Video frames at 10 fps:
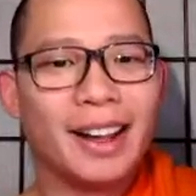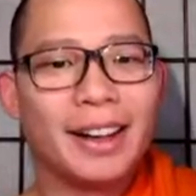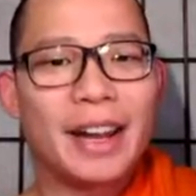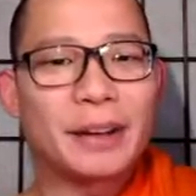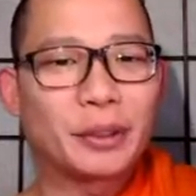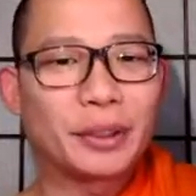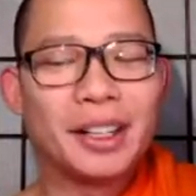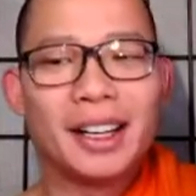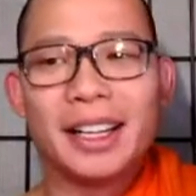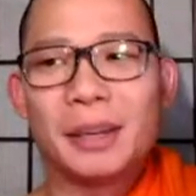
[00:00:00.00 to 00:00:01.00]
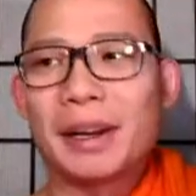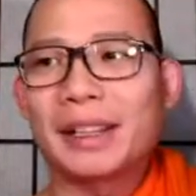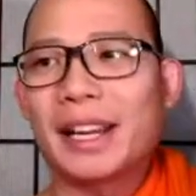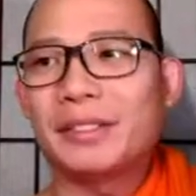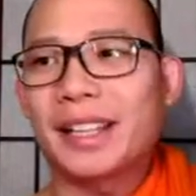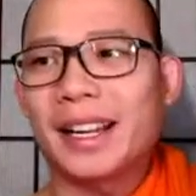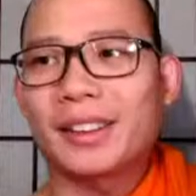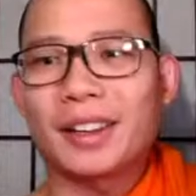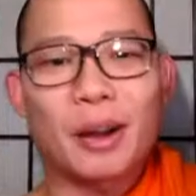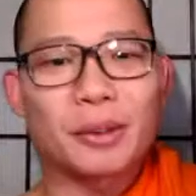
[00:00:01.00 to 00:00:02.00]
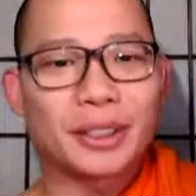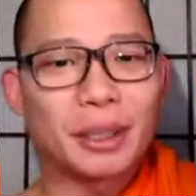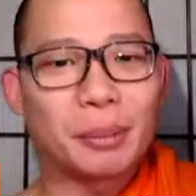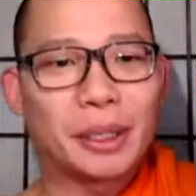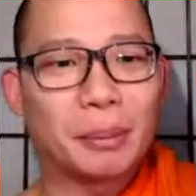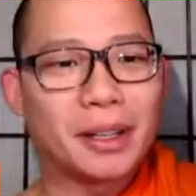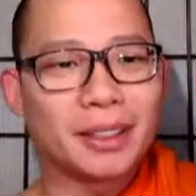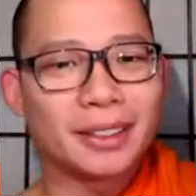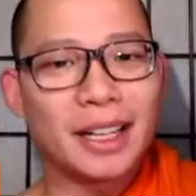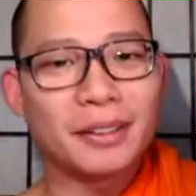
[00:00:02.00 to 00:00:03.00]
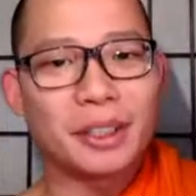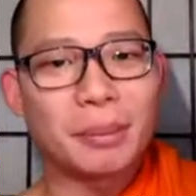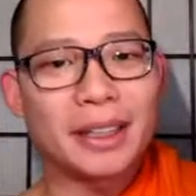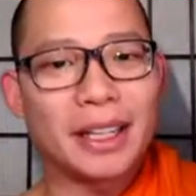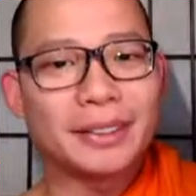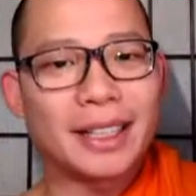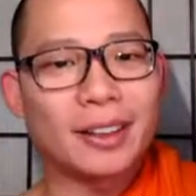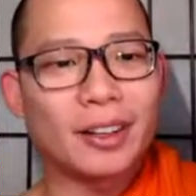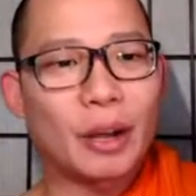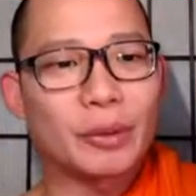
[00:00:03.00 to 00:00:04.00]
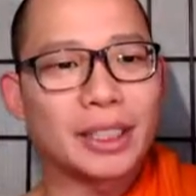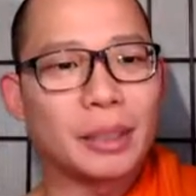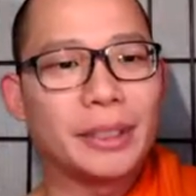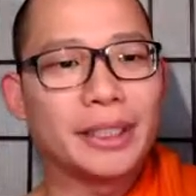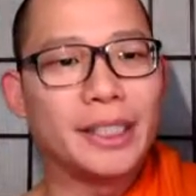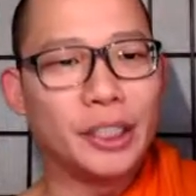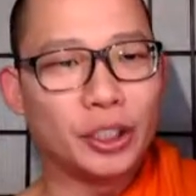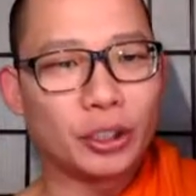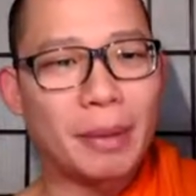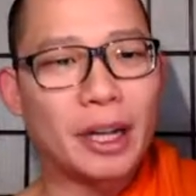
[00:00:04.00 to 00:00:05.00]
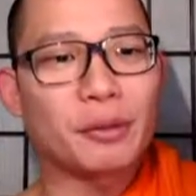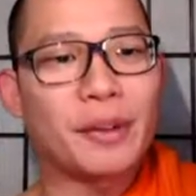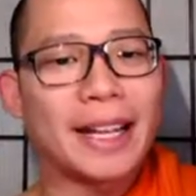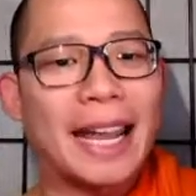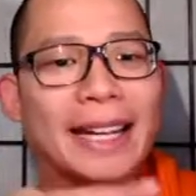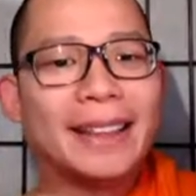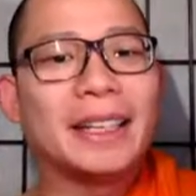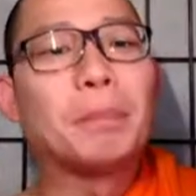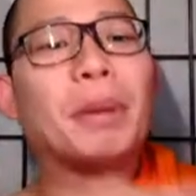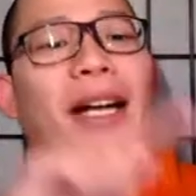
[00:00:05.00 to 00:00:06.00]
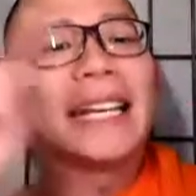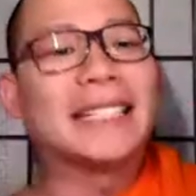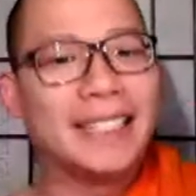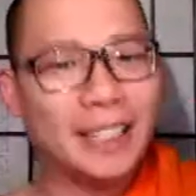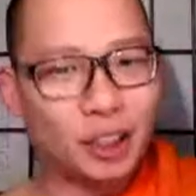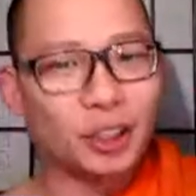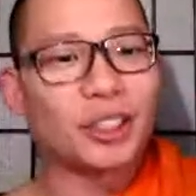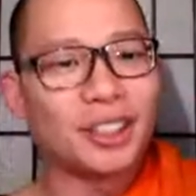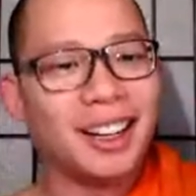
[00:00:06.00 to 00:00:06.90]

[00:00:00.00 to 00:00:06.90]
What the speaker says: Never in my life that I thought I was going to be a monk. Never in my life that I thought I was going to be a teacher. Matter of fact, anything but a teacher,